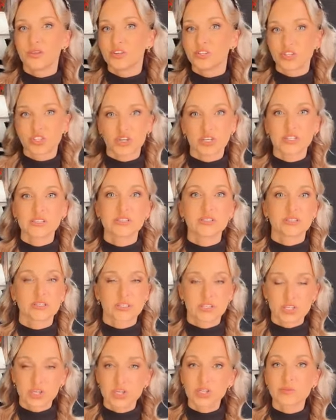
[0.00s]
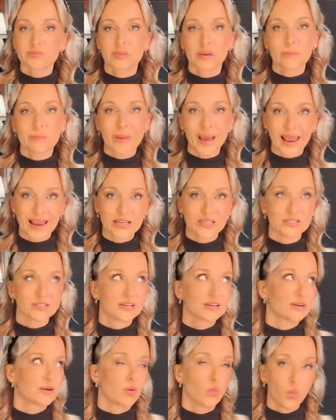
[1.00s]
they just, excuse me,
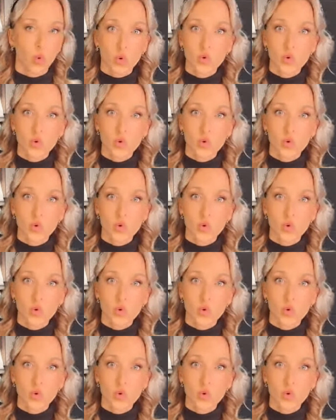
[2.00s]
painting